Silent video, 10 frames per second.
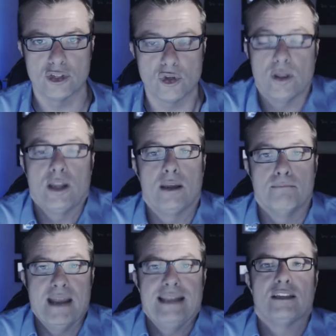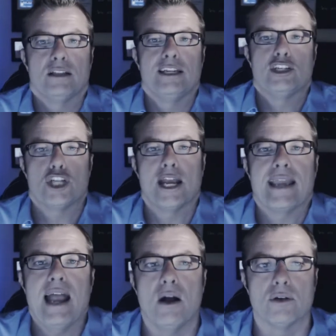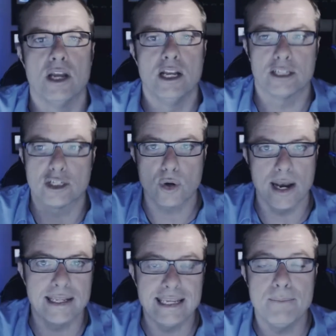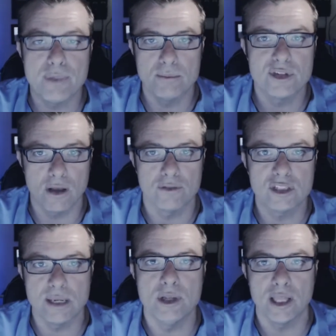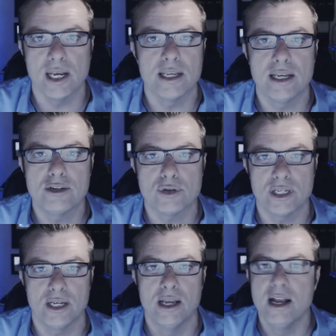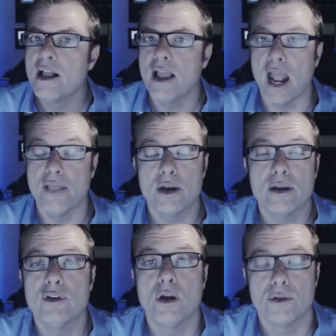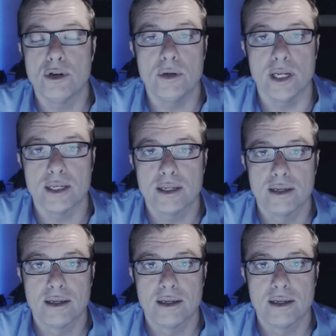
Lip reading: So they mentally check out to try to keep themselves stimulated and interested. And they don't even know they're doing it.